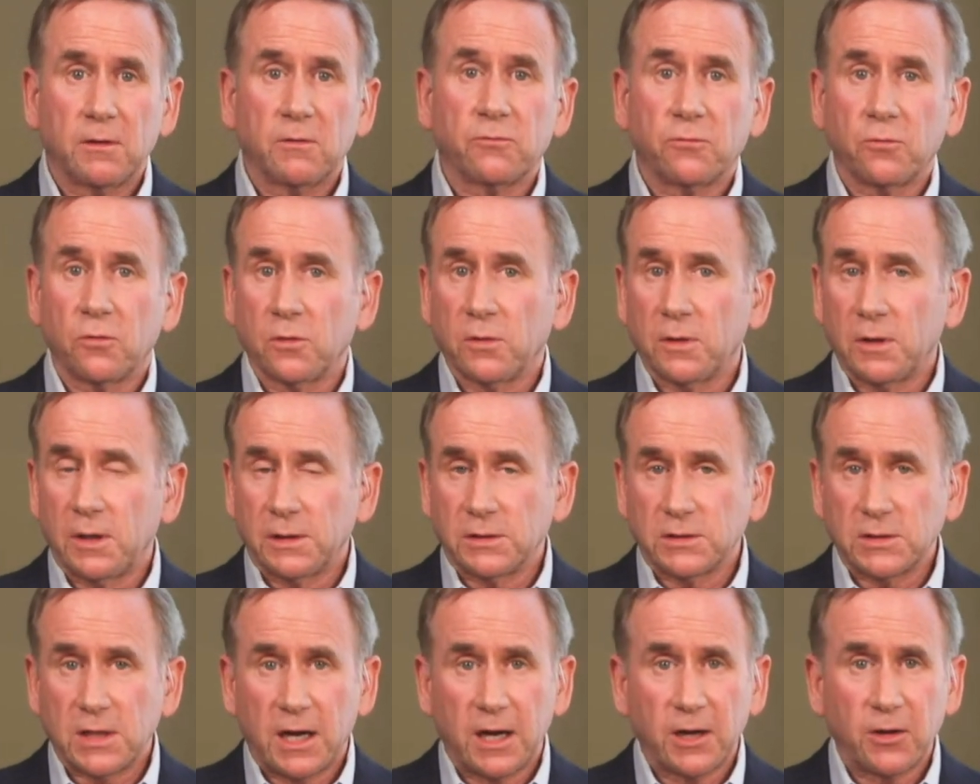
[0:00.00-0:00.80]
for the
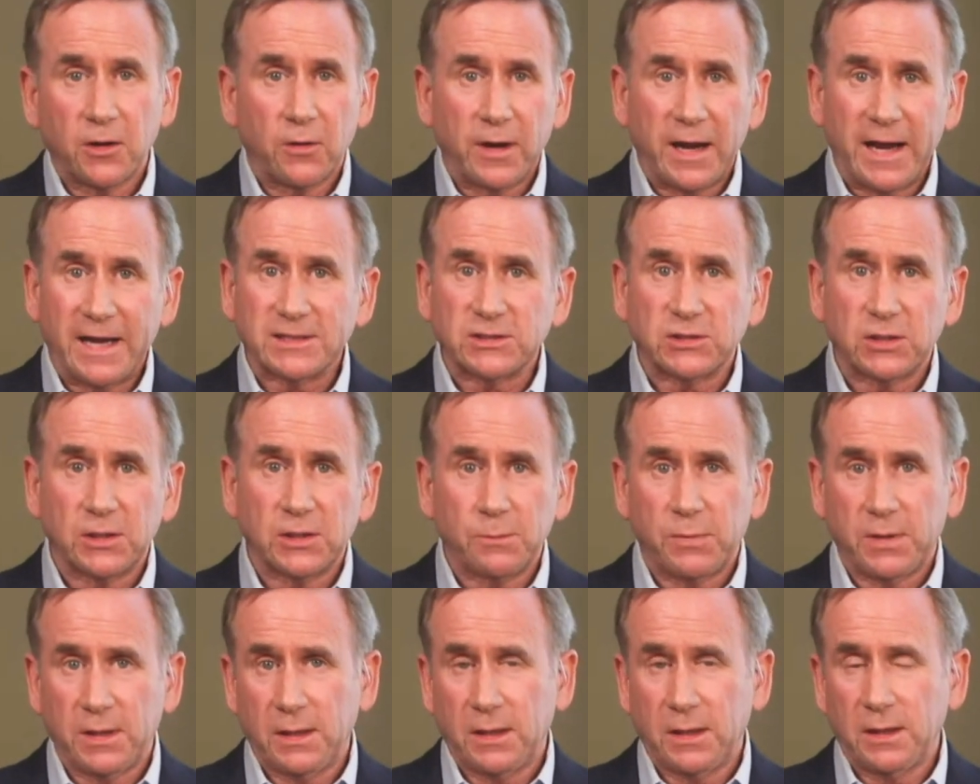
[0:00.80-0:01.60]
entire
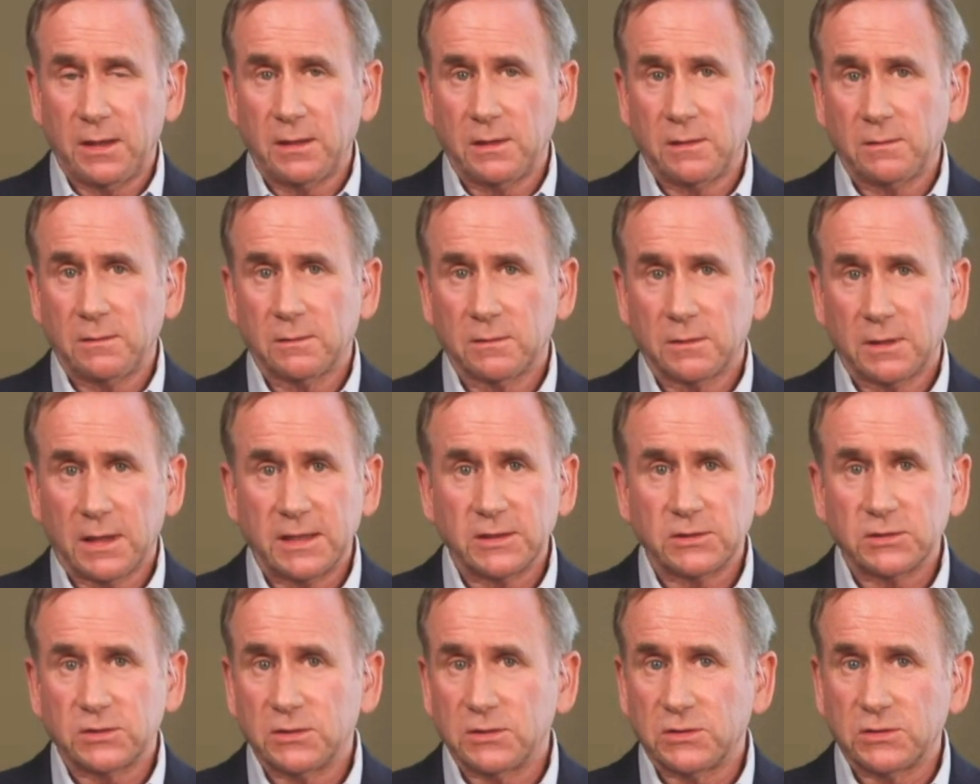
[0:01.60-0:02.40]
SCP
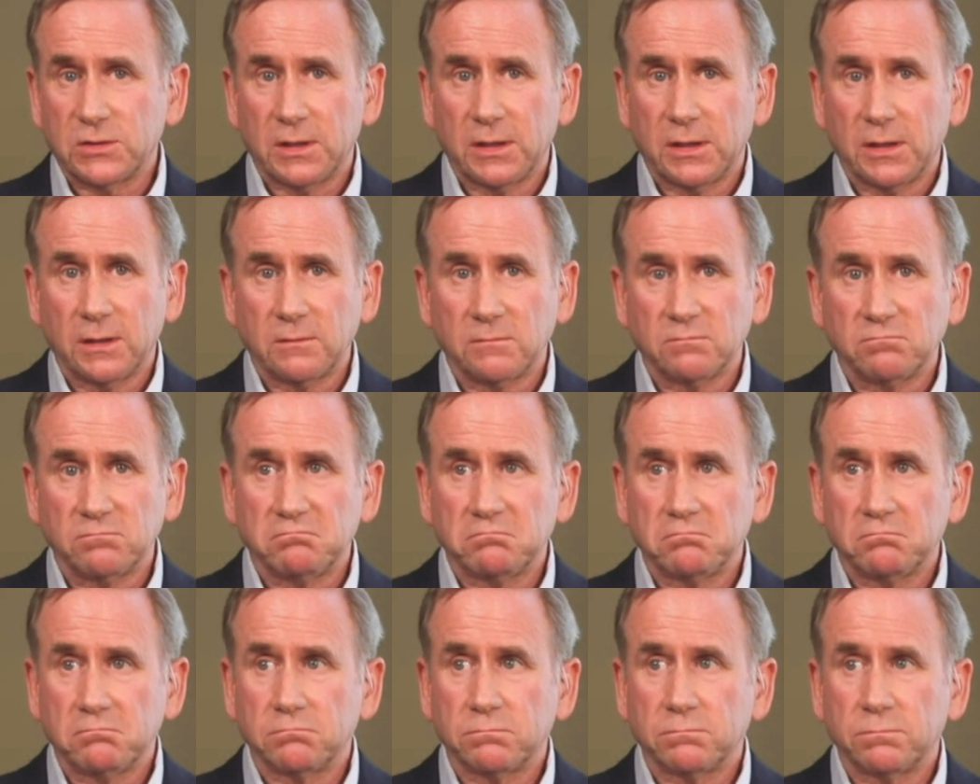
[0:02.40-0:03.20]

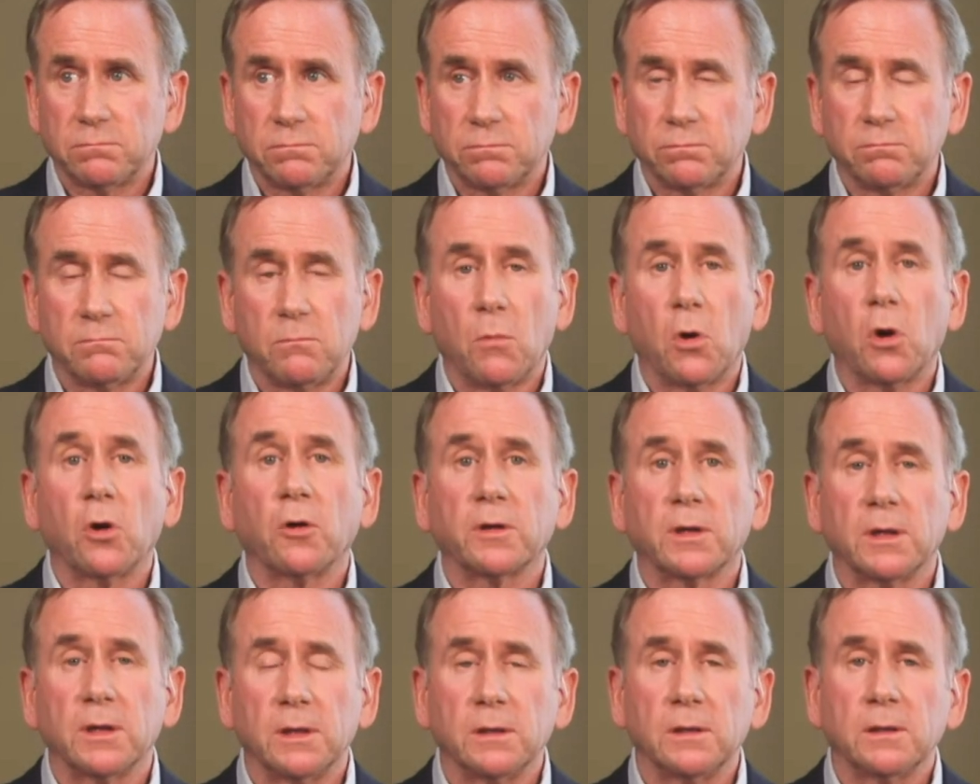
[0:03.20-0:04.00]
licensing
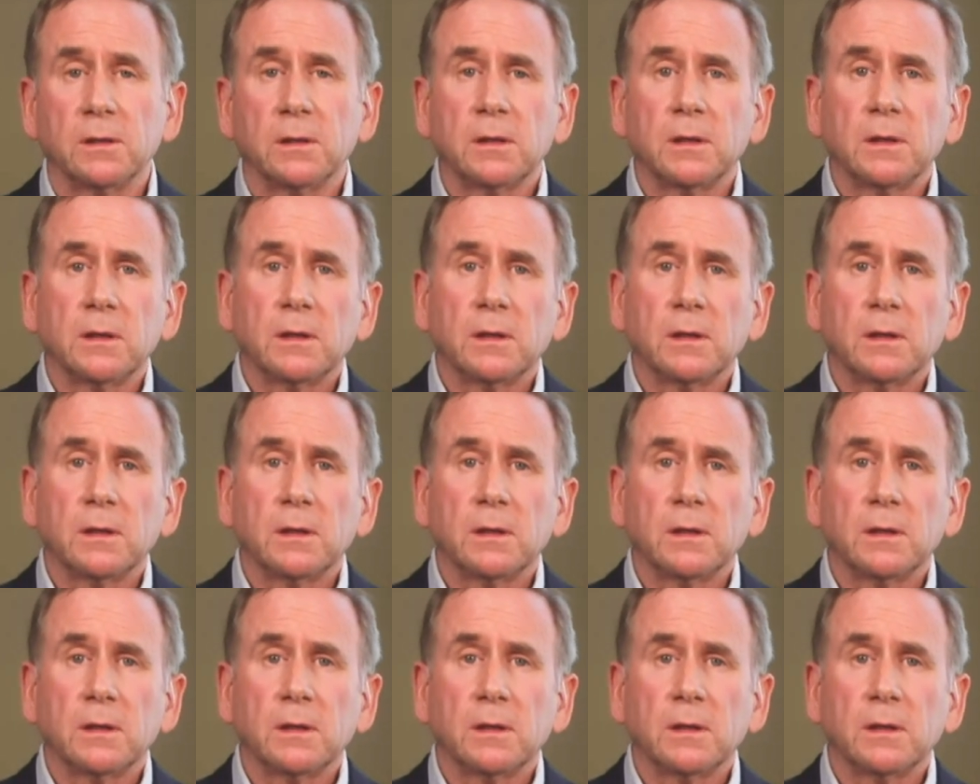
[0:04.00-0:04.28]
market